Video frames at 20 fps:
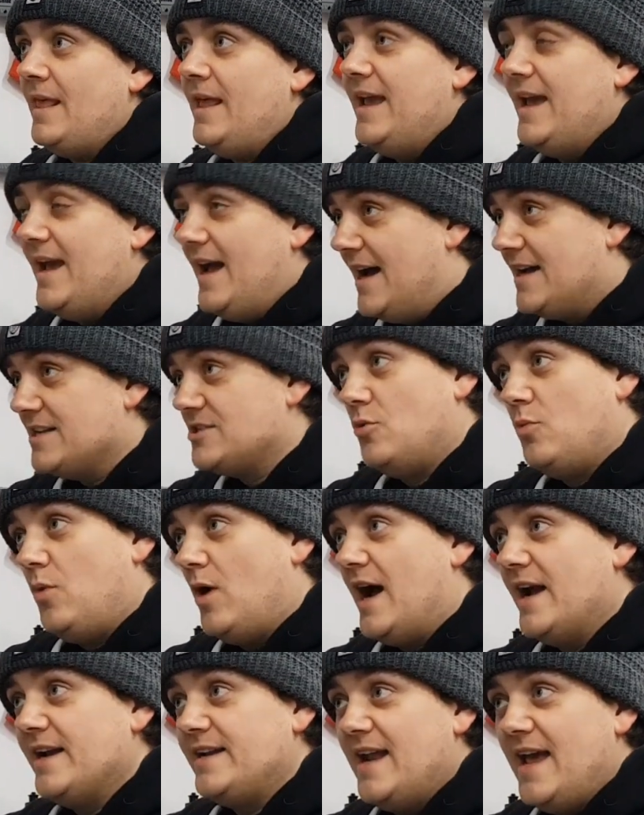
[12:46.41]
It has a
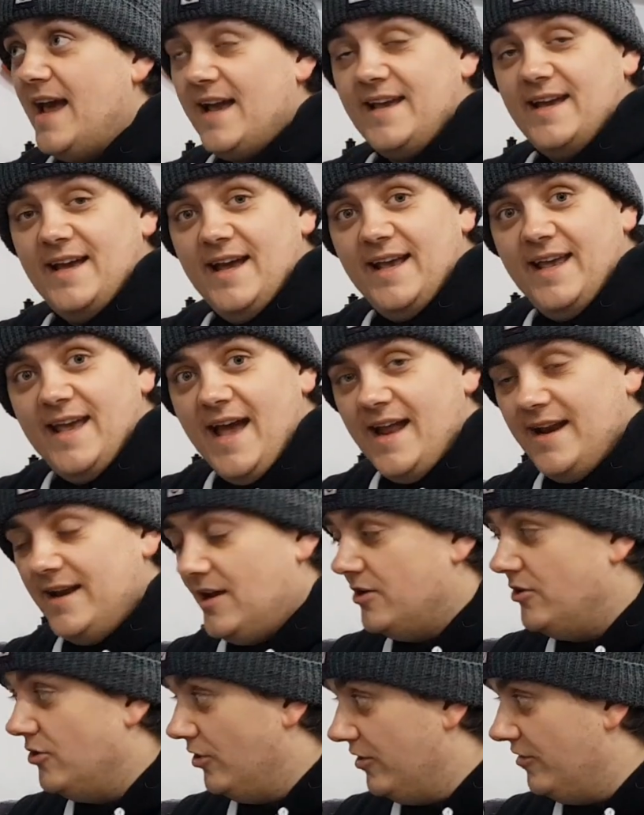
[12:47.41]
wide neck, again,
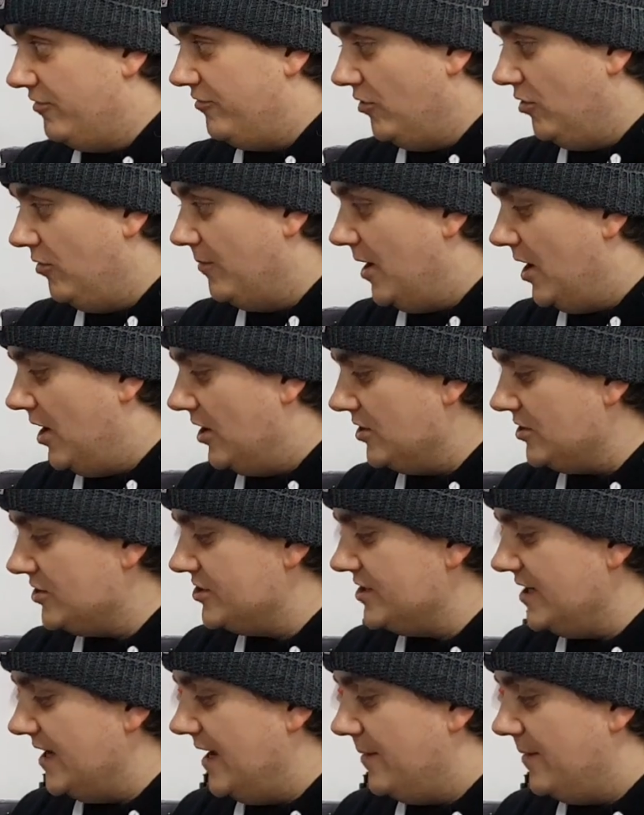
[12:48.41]
another full marks.